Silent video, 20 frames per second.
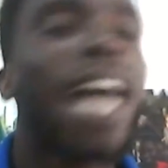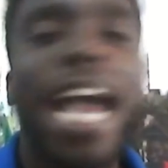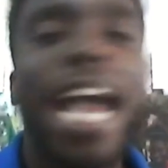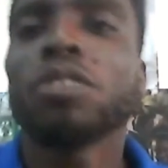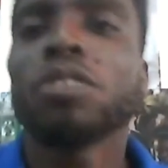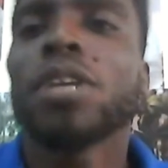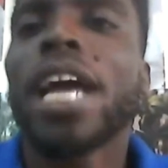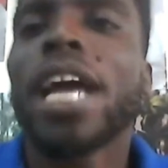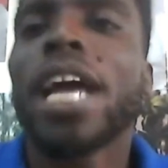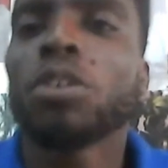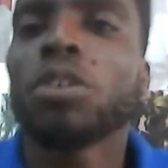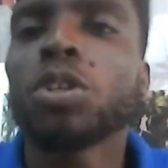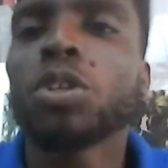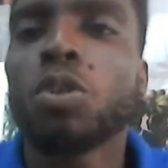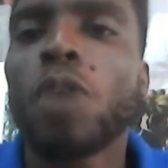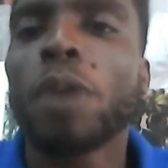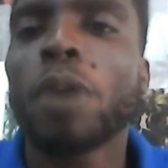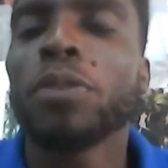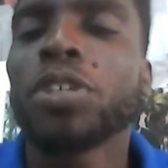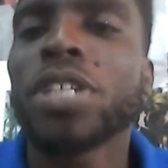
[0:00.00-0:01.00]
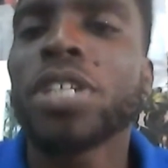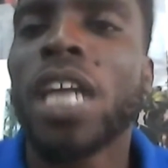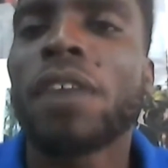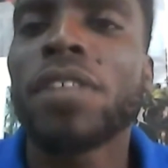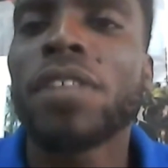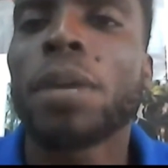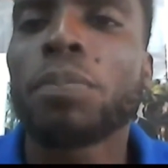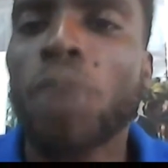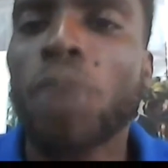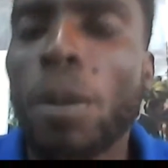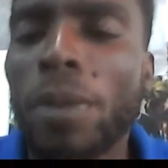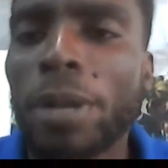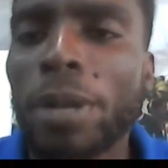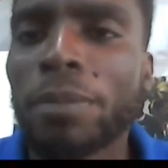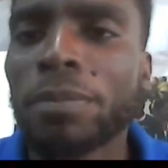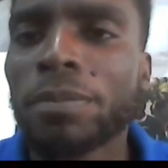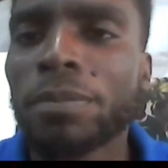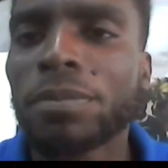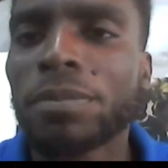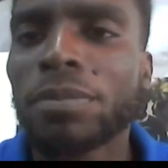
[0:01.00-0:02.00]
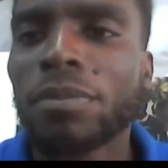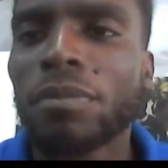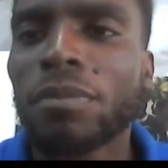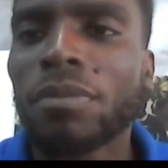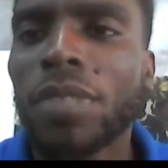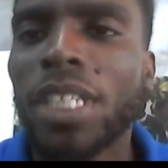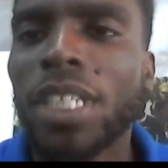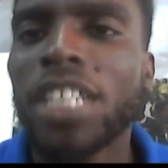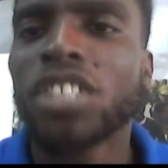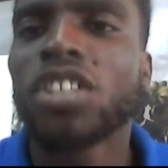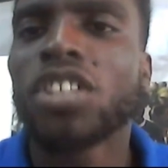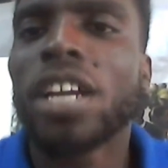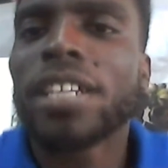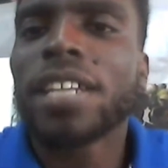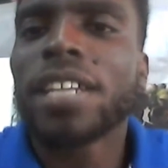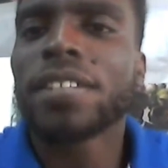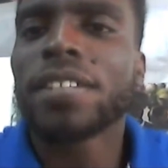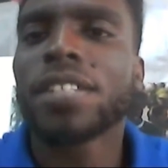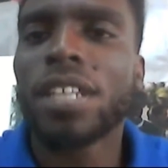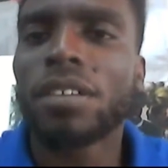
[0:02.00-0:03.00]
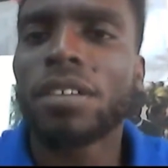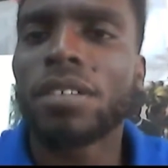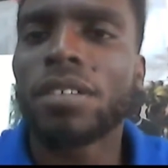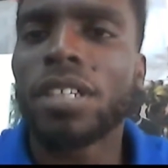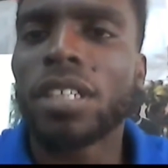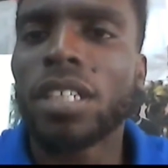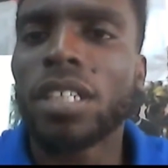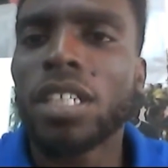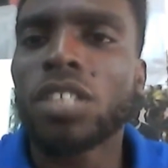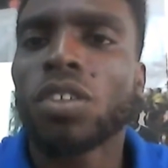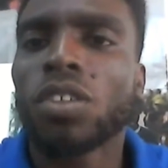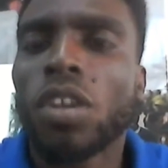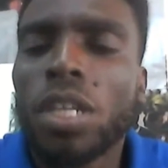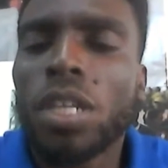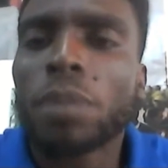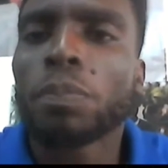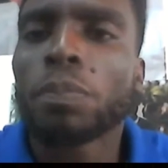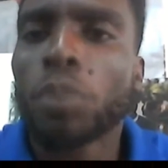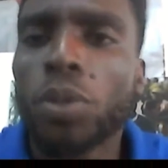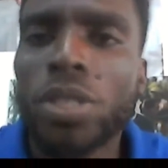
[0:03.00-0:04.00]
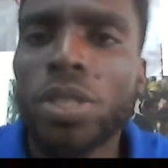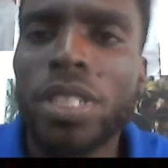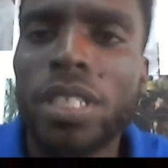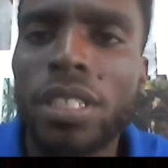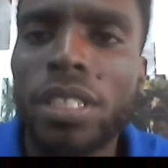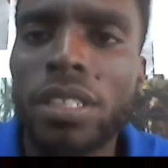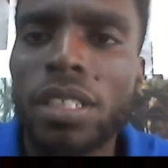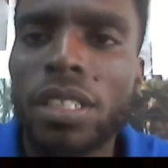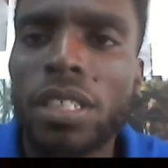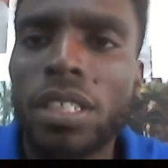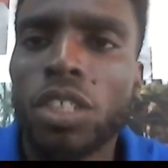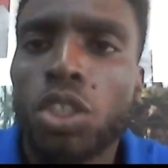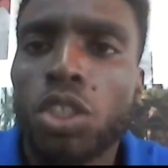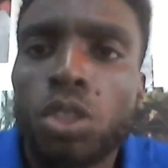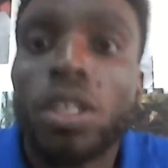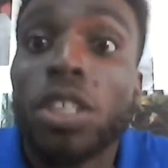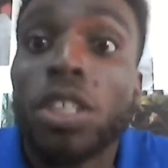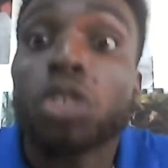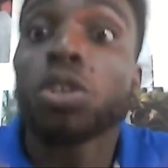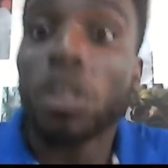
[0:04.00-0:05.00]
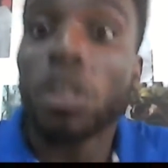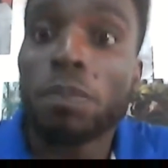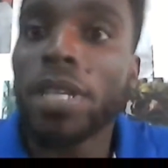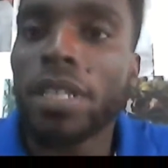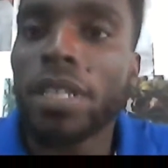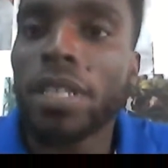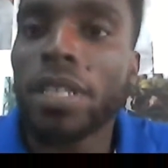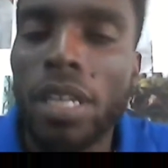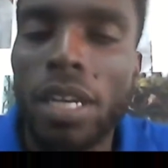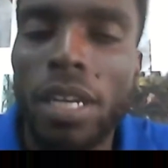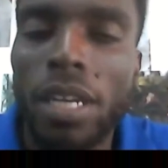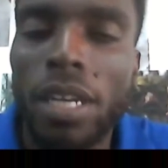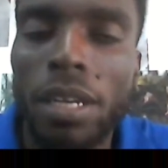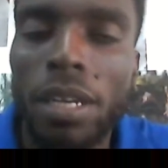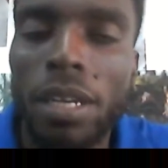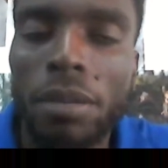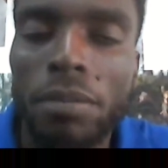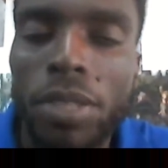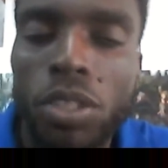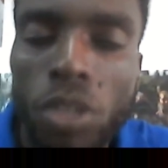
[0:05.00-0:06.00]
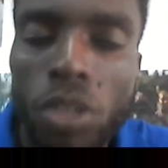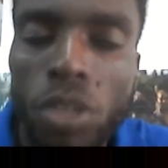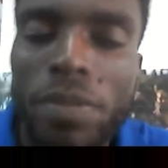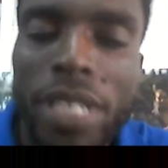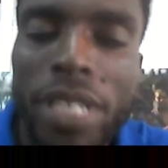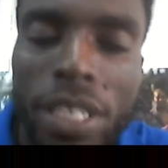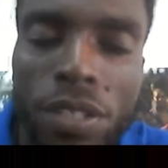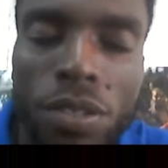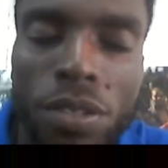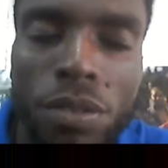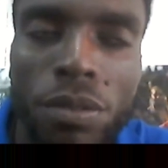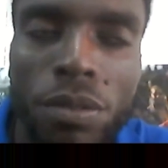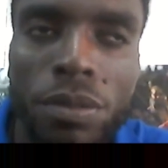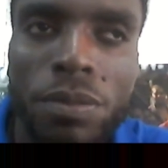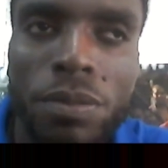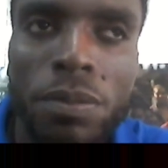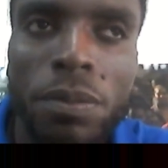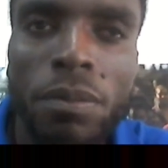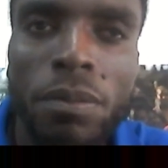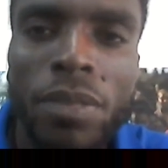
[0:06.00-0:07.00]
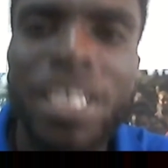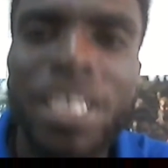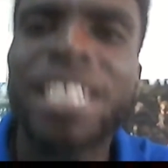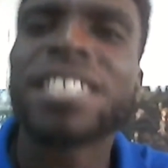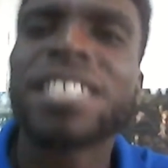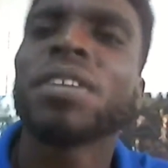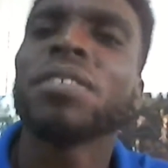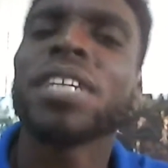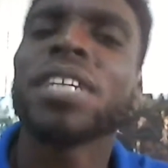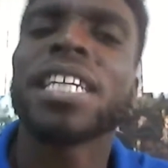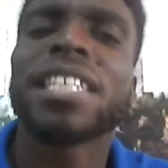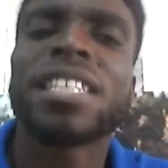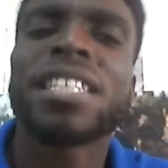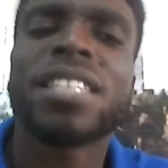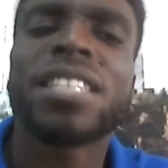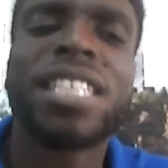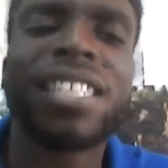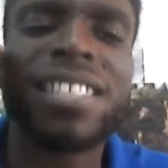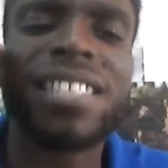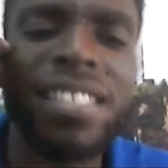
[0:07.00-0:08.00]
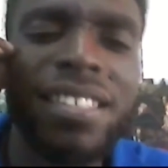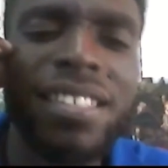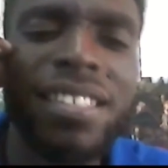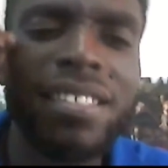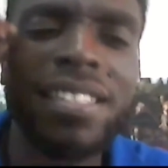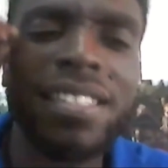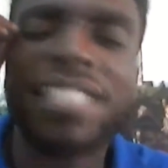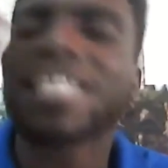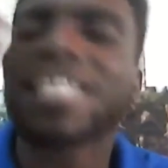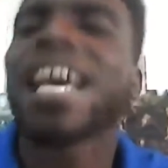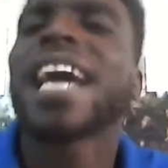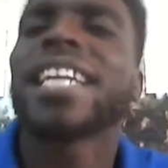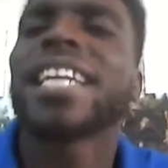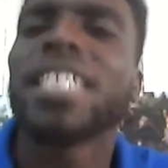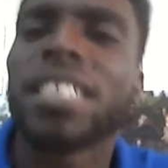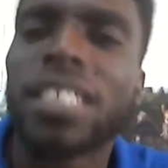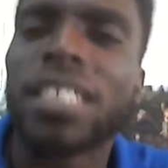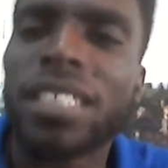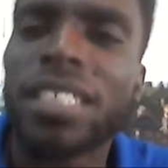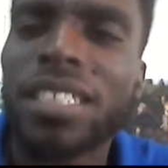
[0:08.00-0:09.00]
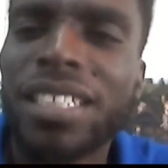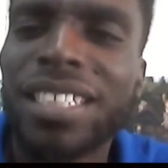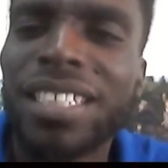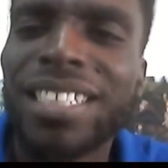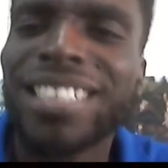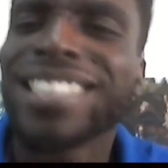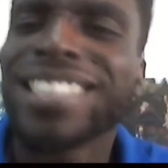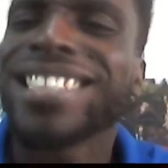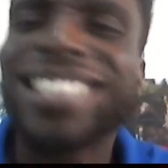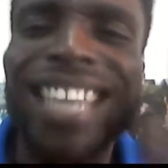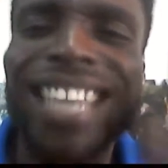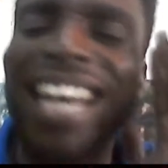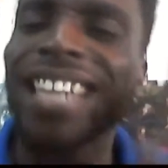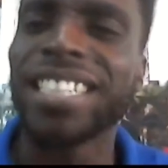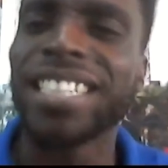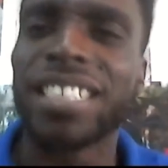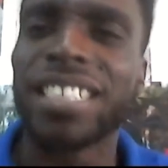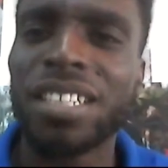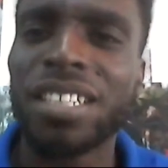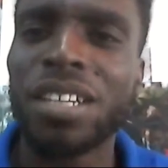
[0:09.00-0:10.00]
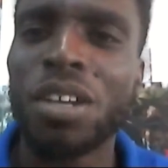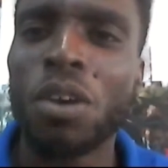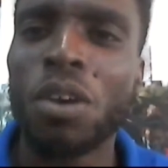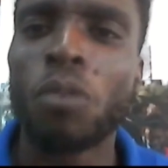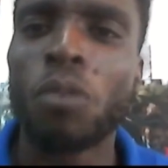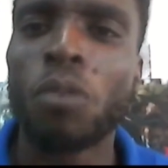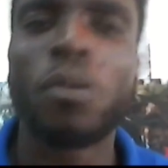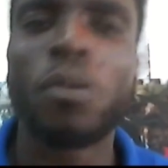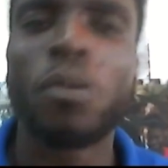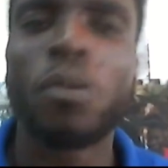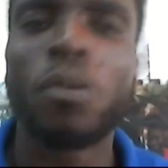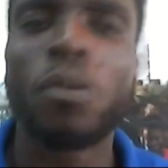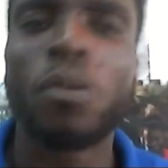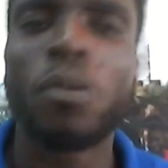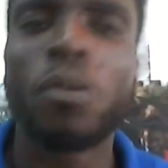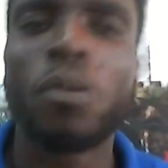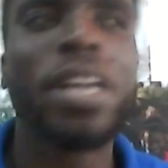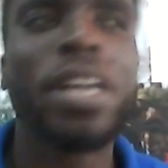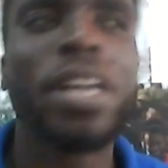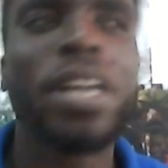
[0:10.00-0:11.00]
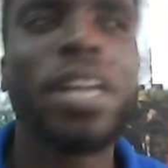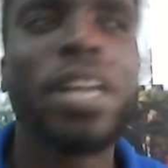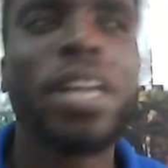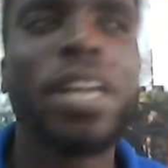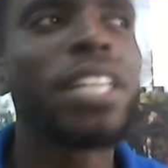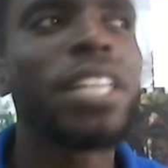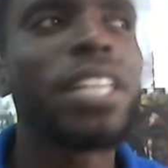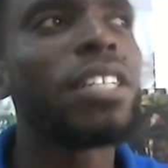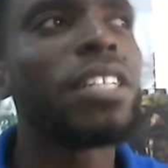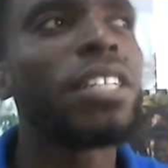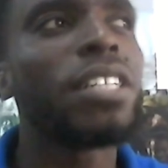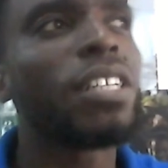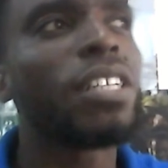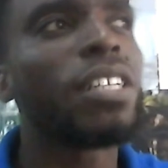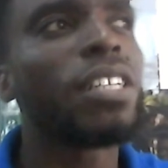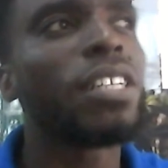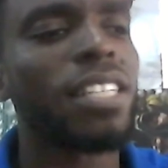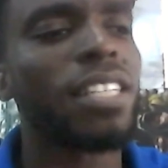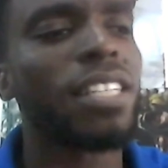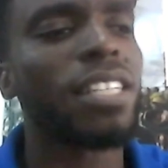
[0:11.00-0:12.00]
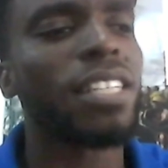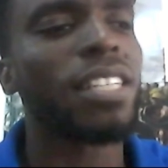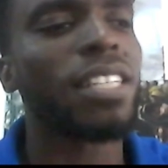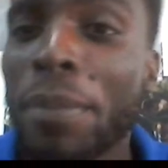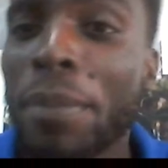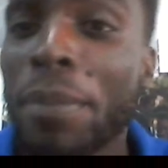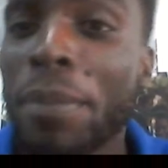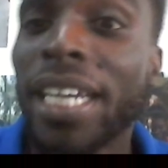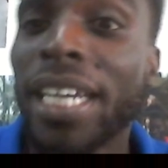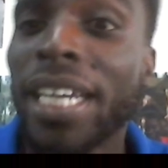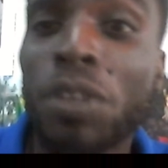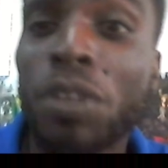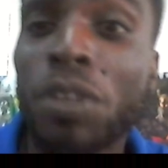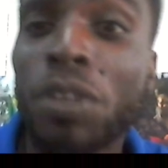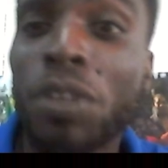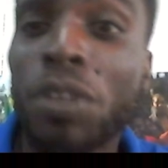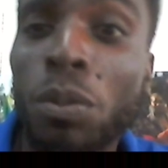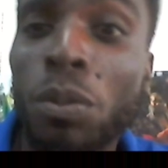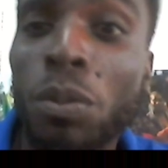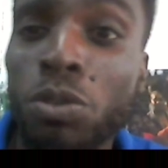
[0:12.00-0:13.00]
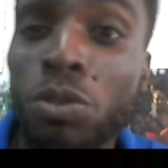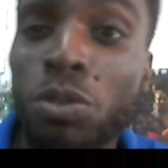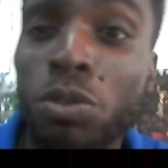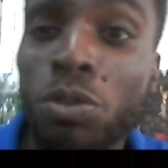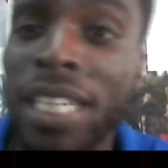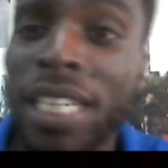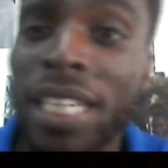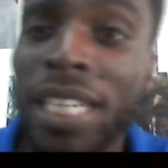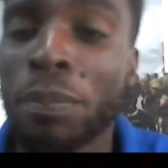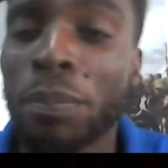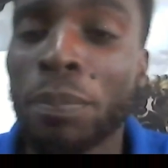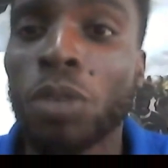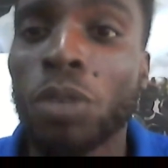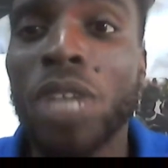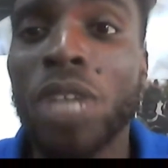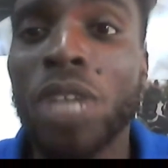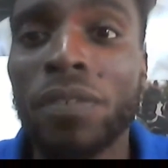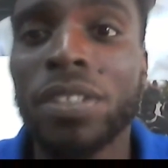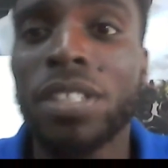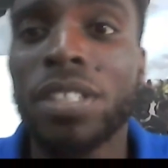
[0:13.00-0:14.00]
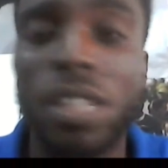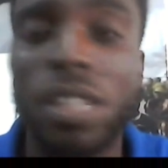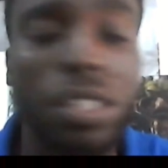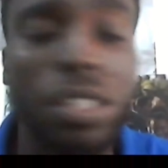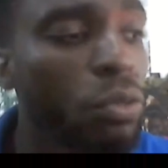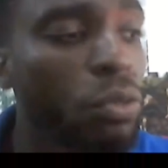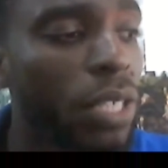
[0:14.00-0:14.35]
I don't I don't know why we should have that problem. It's not necessary. It's unimportant. It, sh it shouldn't be uh, it shouldn't be an issue. It's very it's it's it's sad, sad. When a child I mean, I can give the most recent example. We have a, a student